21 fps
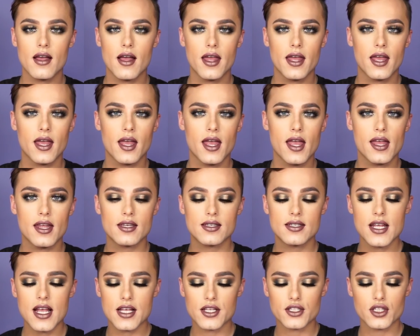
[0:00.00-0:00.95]
And
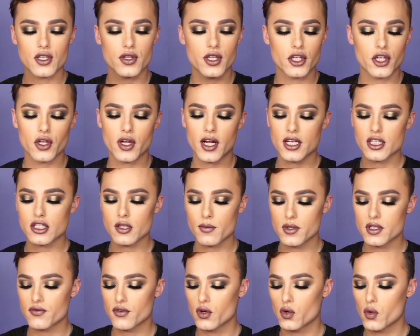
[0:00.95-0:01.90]
yeah, so thank you guys so
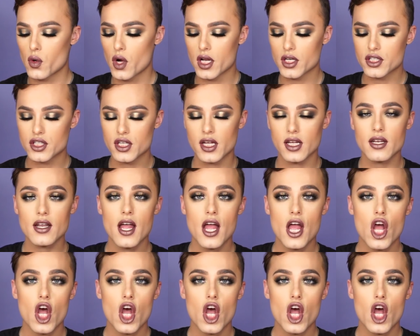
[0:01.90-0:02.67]
much for watching.